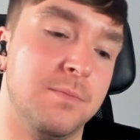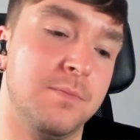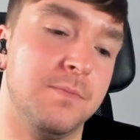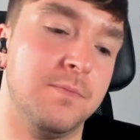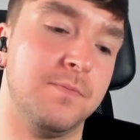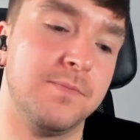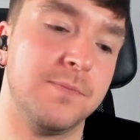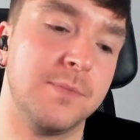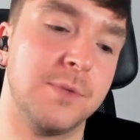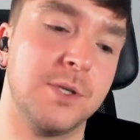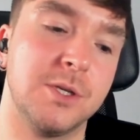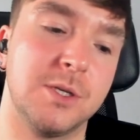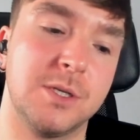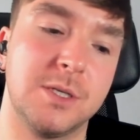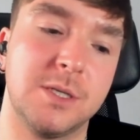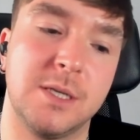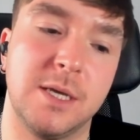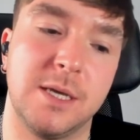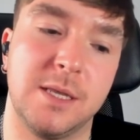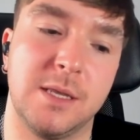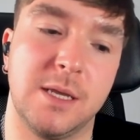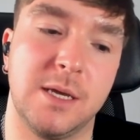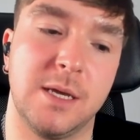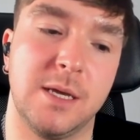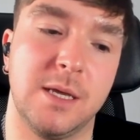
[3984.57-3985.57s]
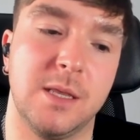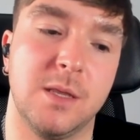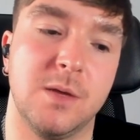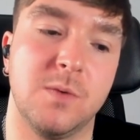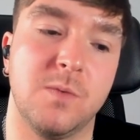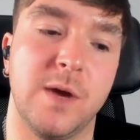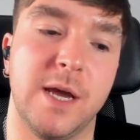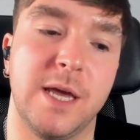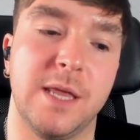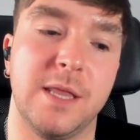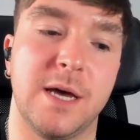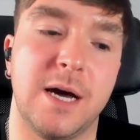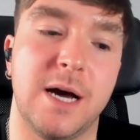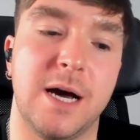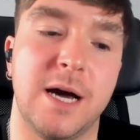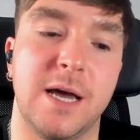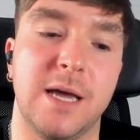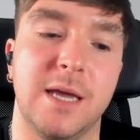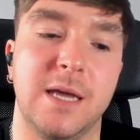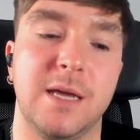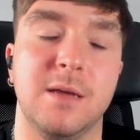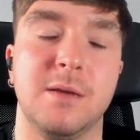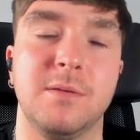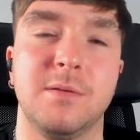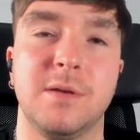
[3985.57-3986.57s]
Okay. Just in the, in the way that
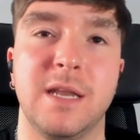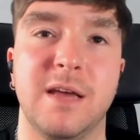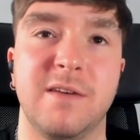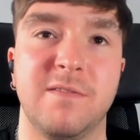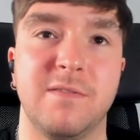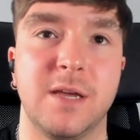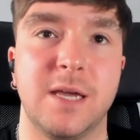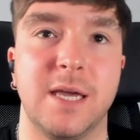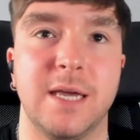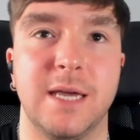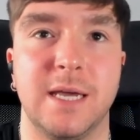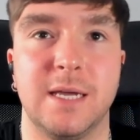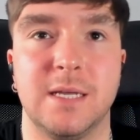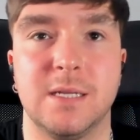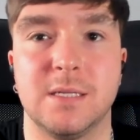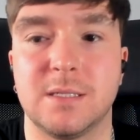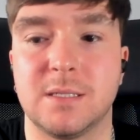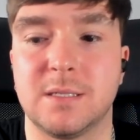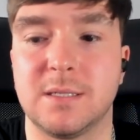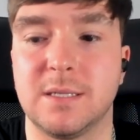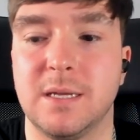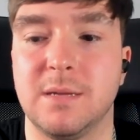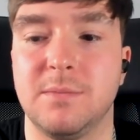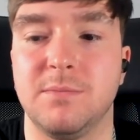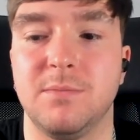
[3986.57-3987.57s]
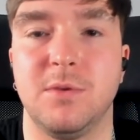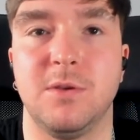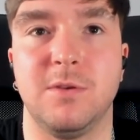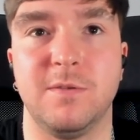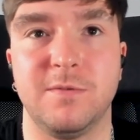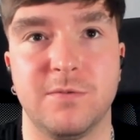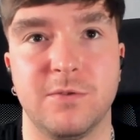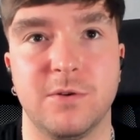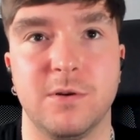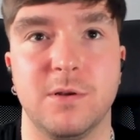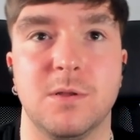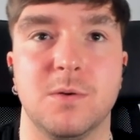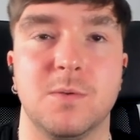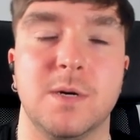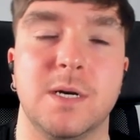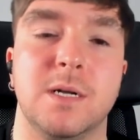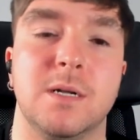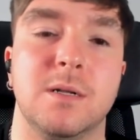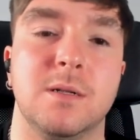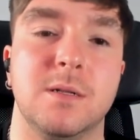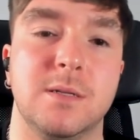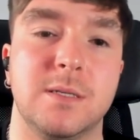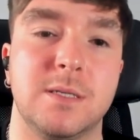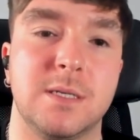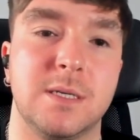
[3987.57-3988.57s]
I navigate and move through the
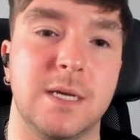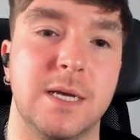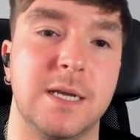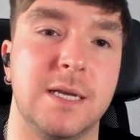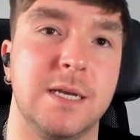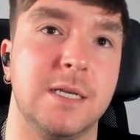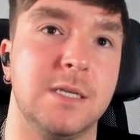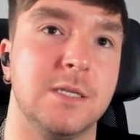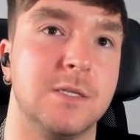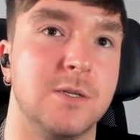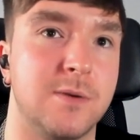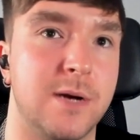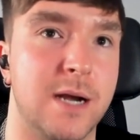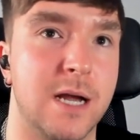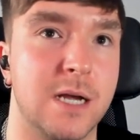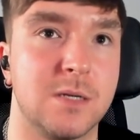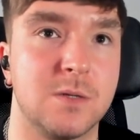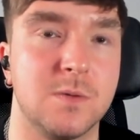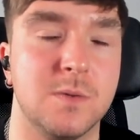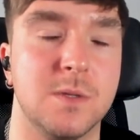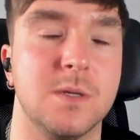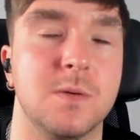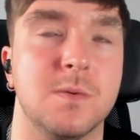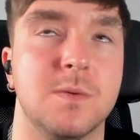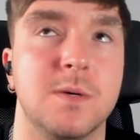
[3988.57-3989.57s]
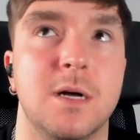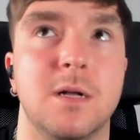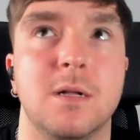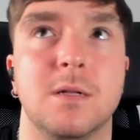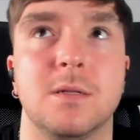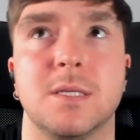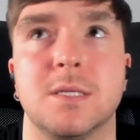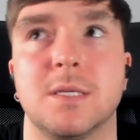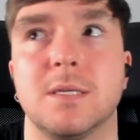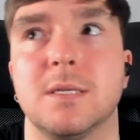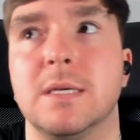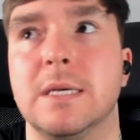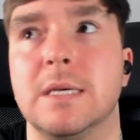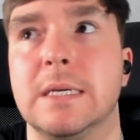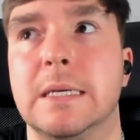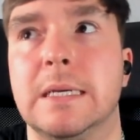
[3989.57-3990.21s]
world and interact with the world.